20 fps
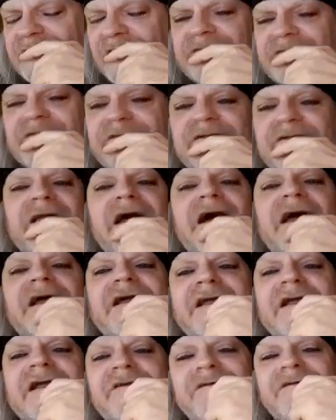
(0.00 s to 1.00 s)

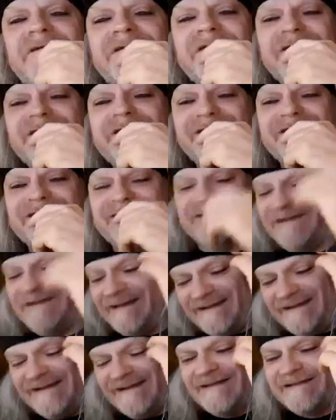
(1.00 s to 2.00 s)
underlying, yeah,